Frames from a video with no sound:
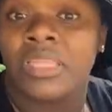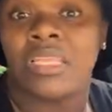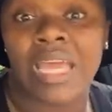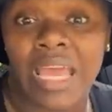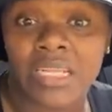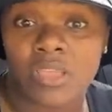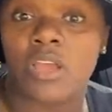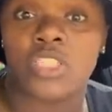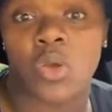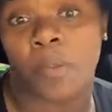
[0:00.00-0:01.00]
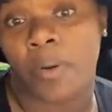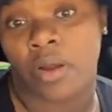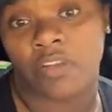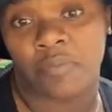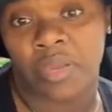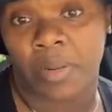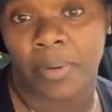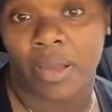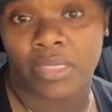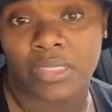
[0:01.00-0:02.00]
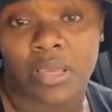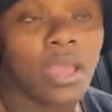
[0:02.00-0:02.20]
That is also a part of menopause.